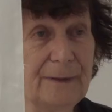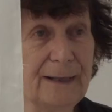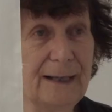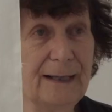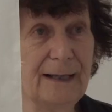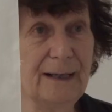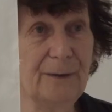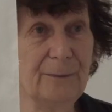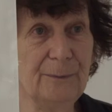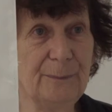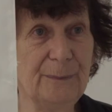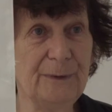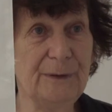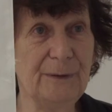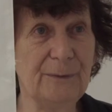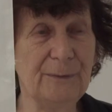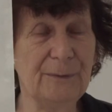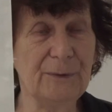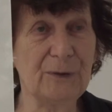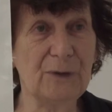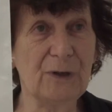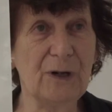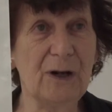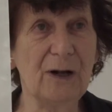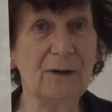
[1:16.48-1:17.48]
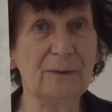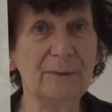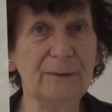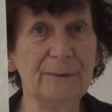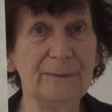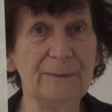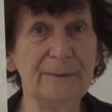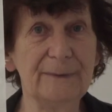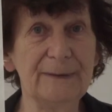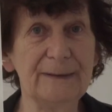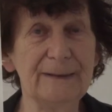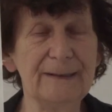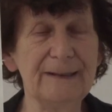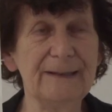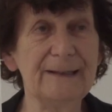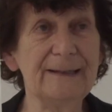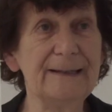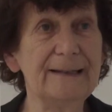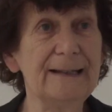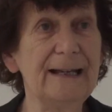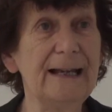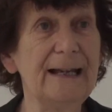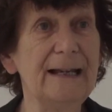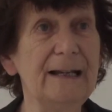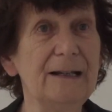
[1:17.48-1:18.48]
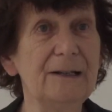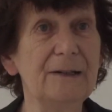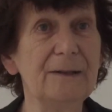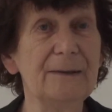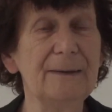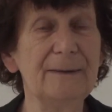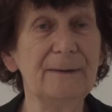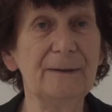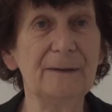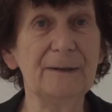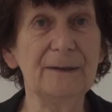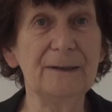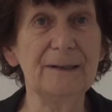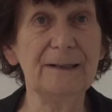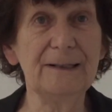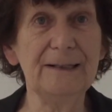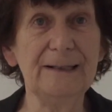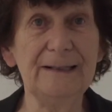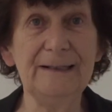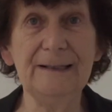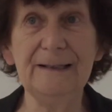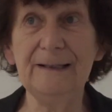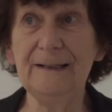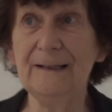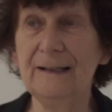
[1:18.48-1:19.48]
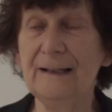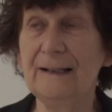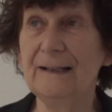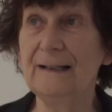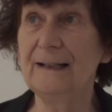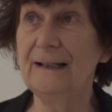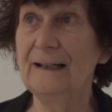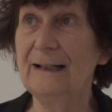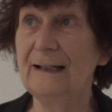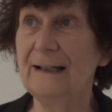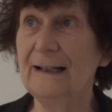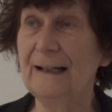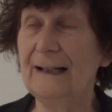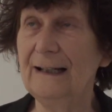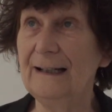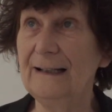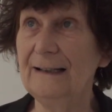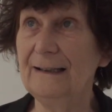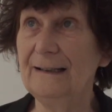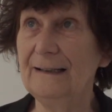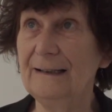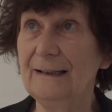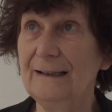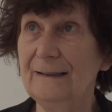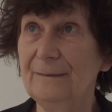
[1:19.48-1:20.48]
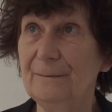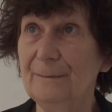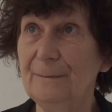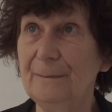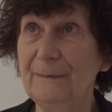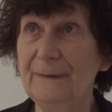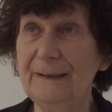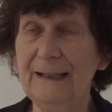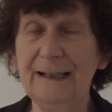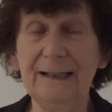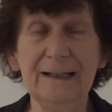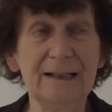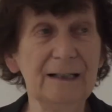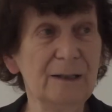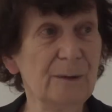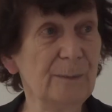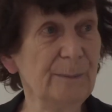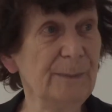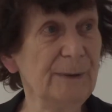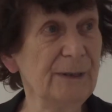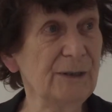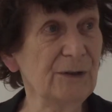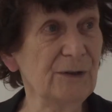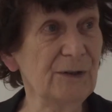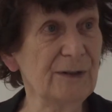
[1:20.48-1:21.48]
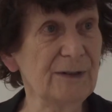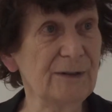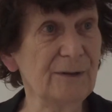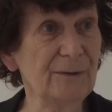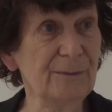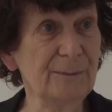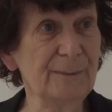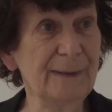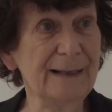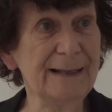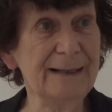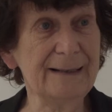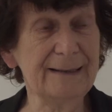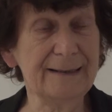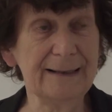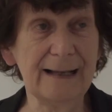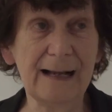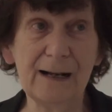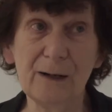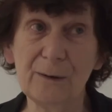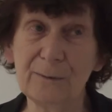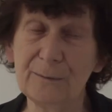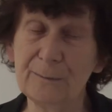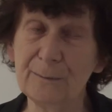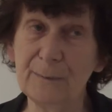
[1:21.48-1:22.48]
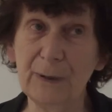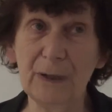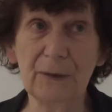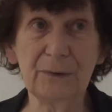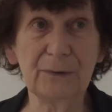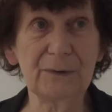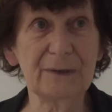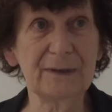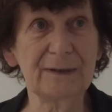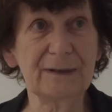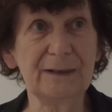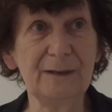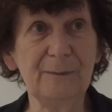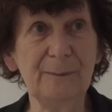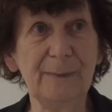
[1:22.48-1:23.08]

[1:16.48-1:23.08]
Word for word: I have been a photographer since age 13 and taking pictures of myself mostly,